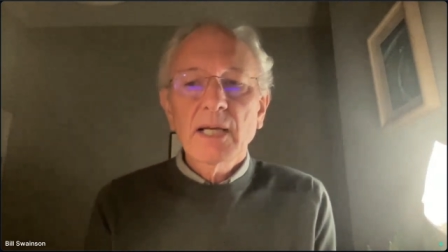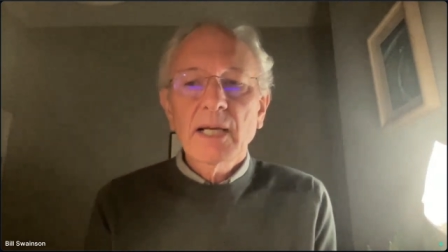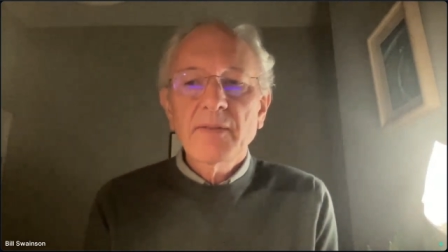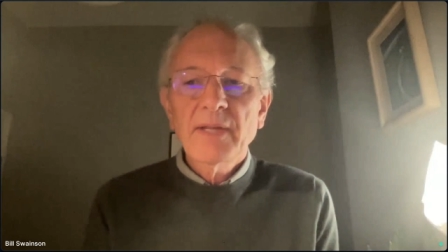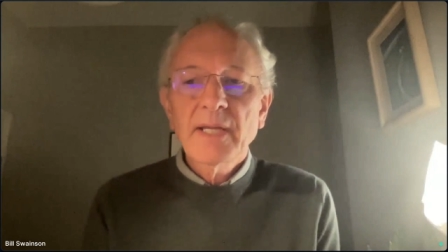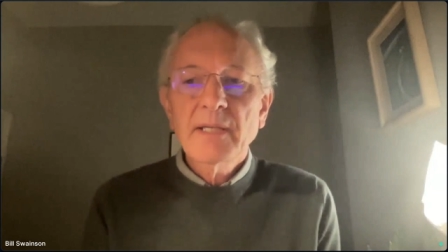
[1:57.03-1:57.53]

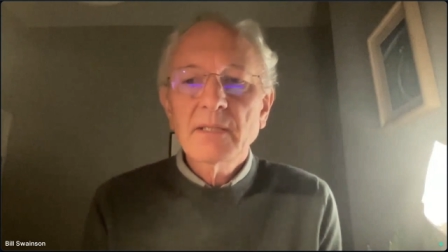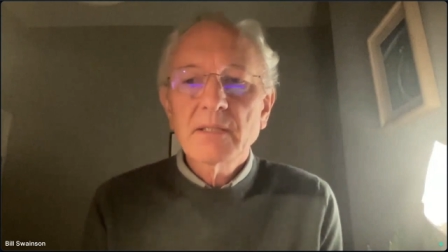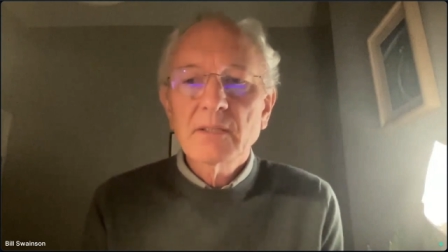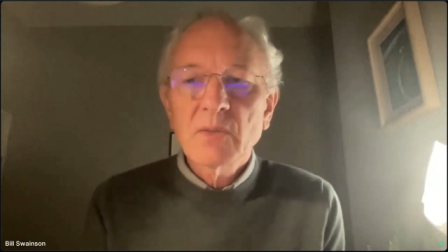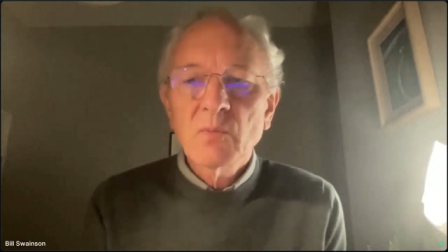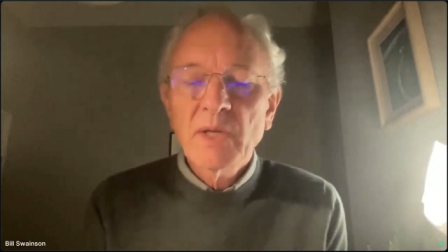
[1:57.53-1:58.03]
And then
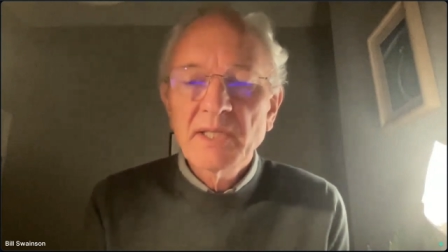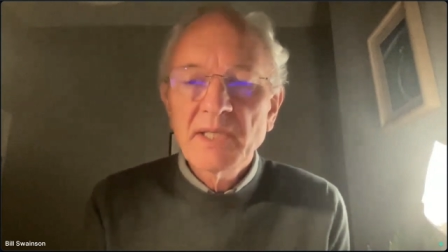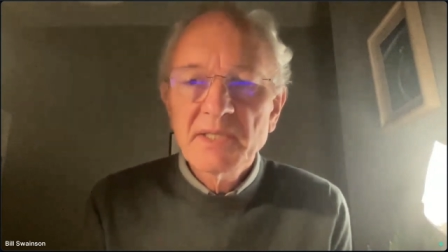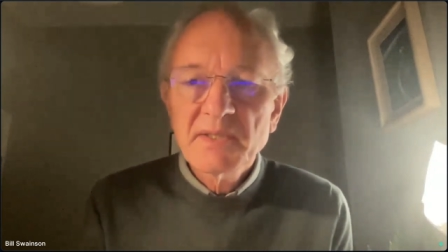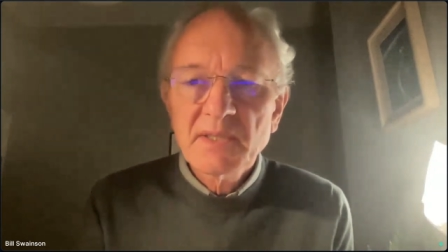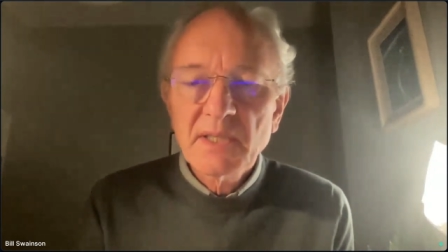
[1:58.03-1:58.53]
when
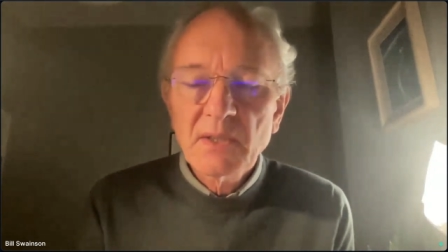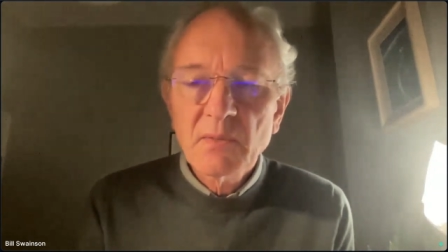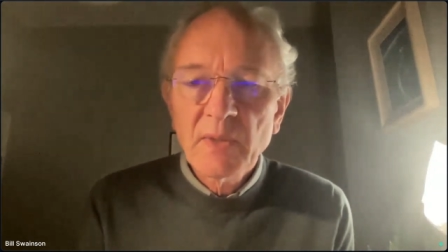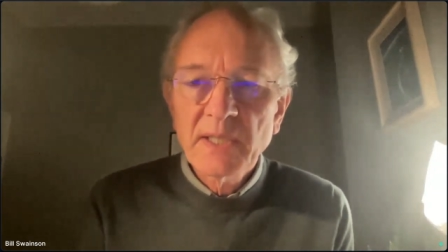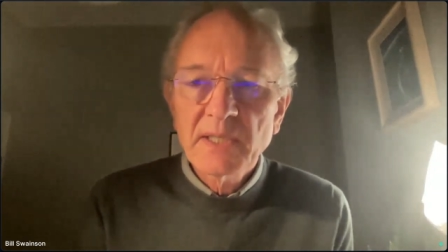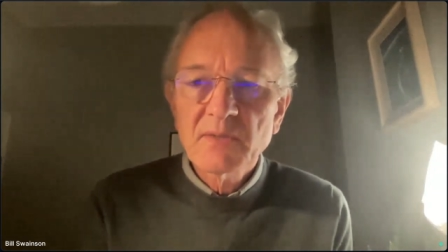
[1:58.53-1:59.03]

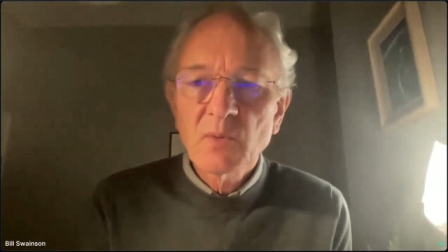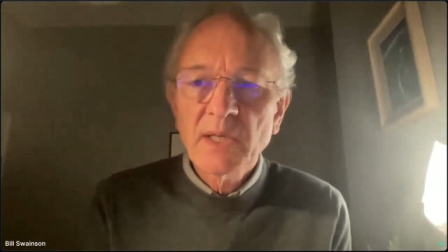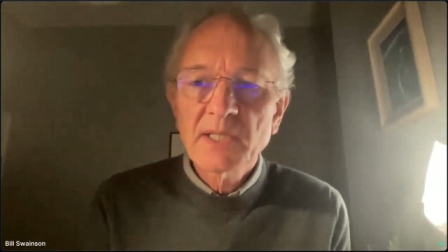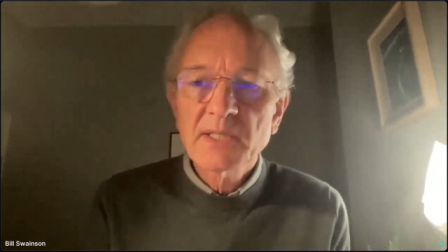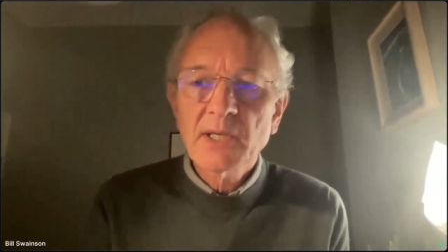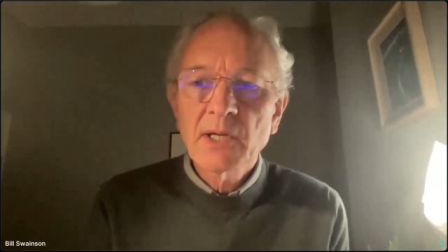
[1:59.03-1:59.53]

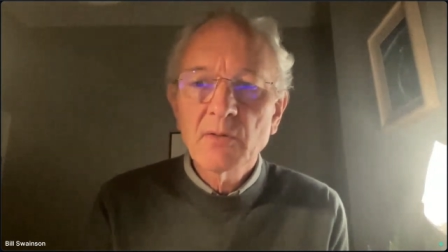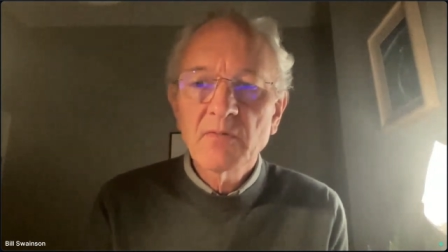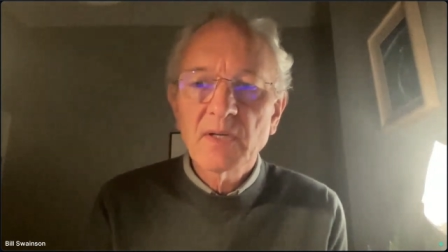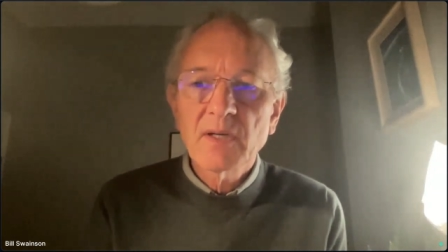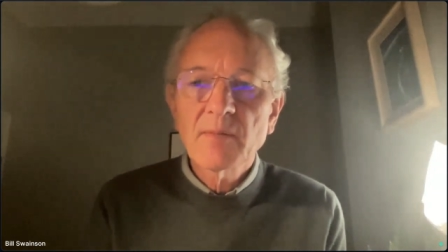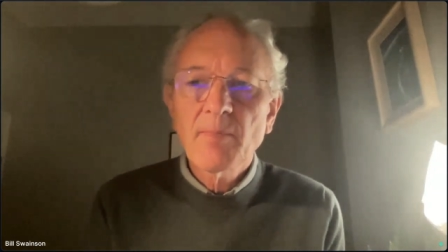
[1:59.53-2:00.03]
it's
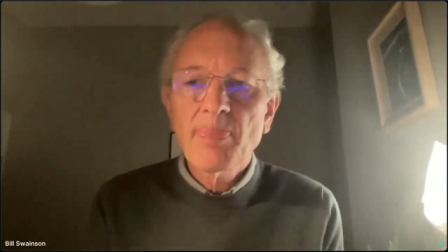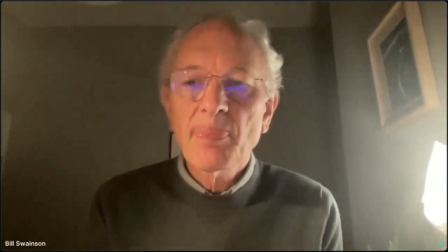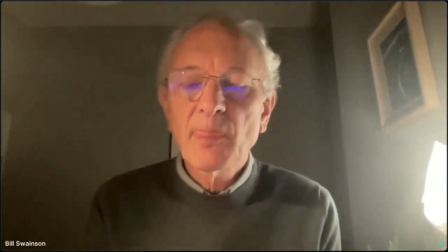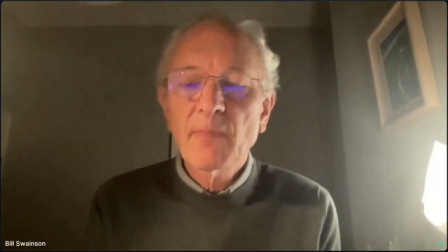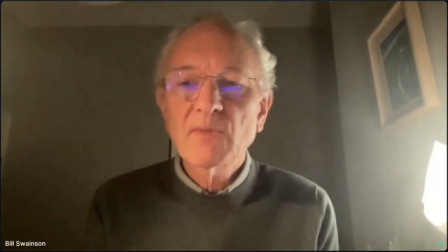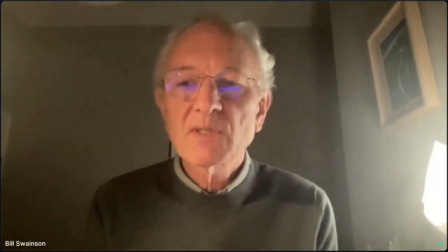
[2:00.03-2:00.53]
over,
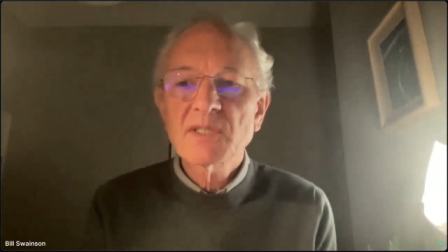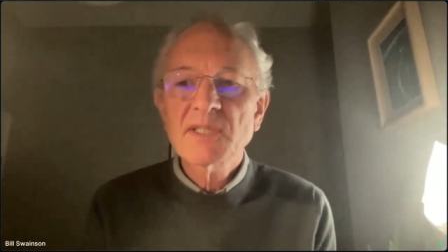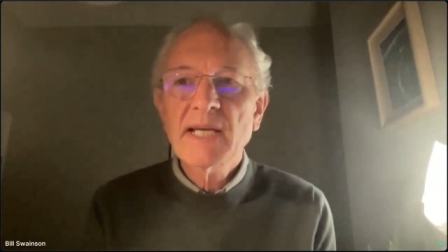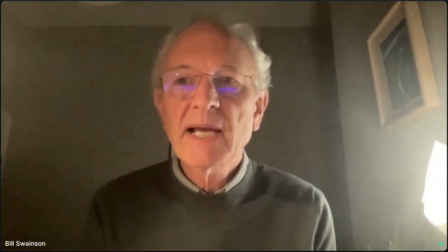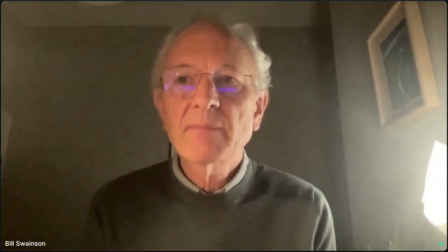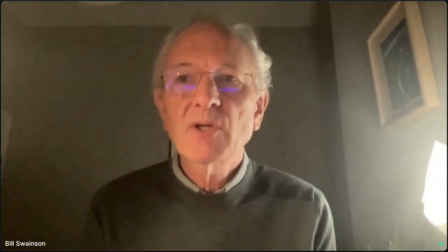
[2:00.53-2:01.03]

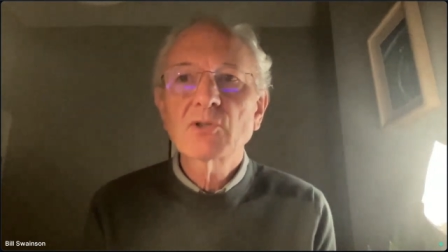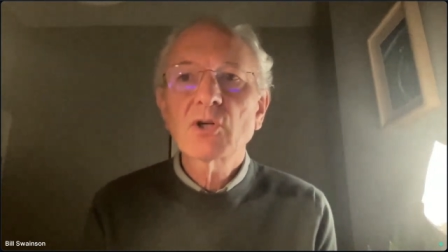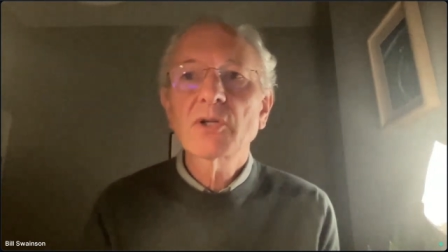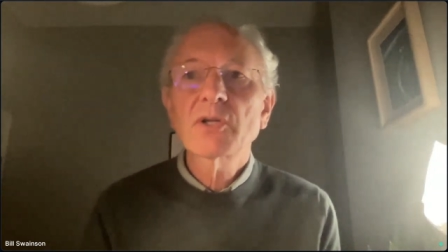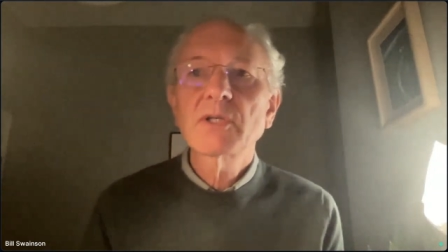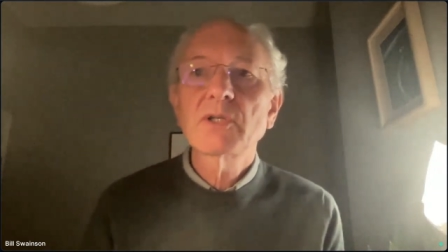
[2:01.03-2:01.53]
Sam
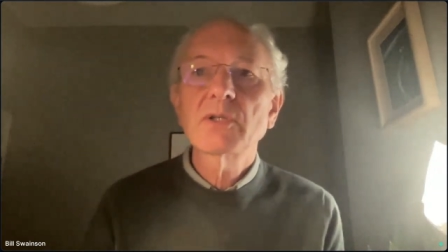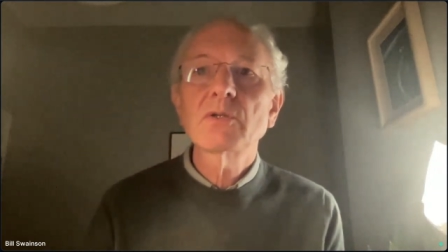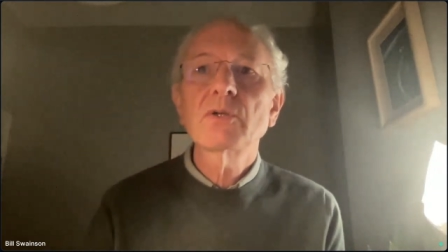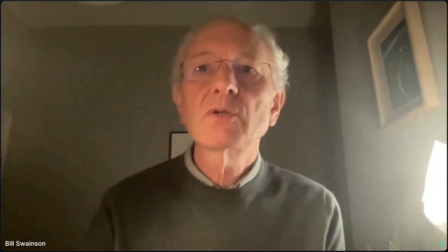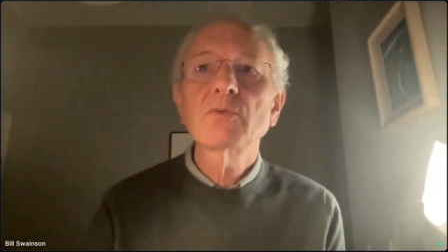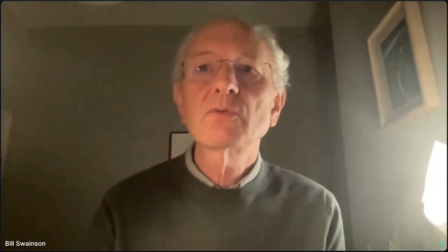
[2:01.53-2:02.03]
O'Donoghue,